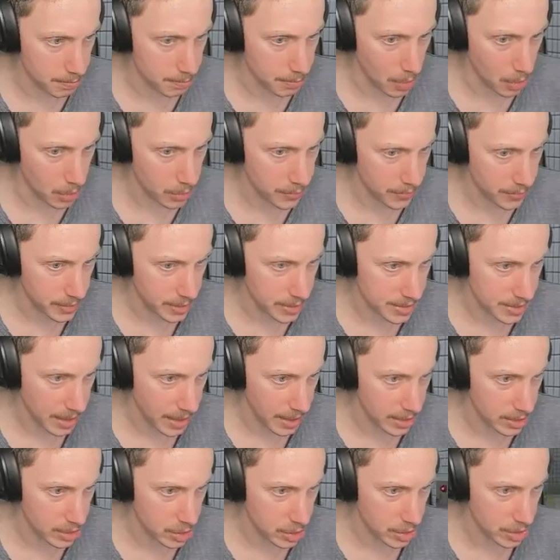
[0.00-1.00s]
Both of these
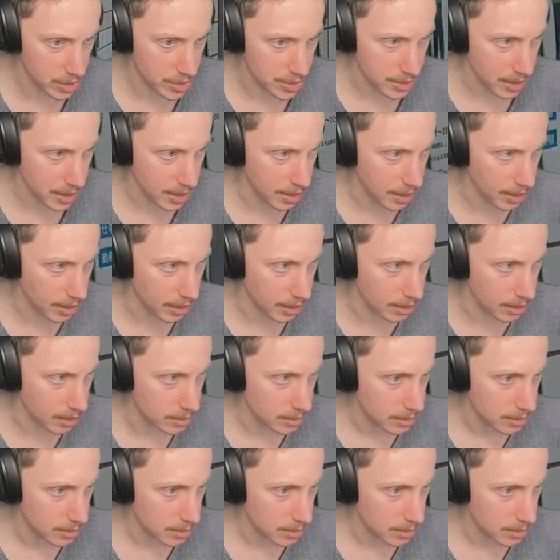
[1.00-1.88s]
hatches are